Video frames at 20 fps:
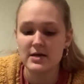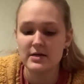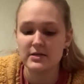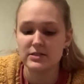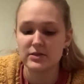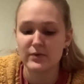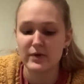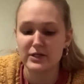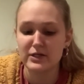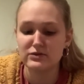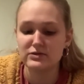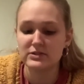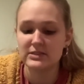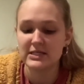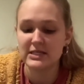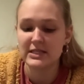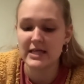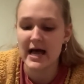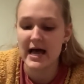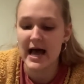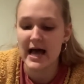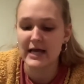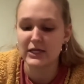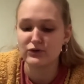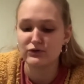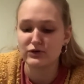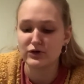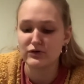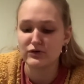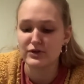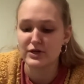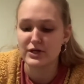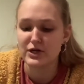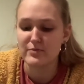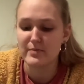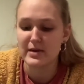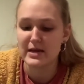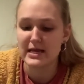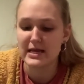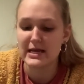So when you see that, you know that you're
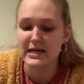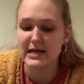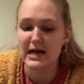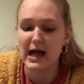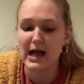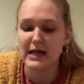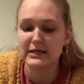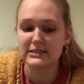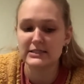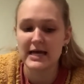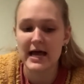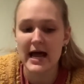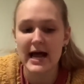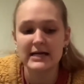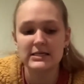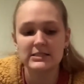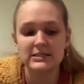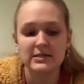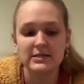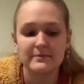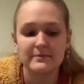making contact.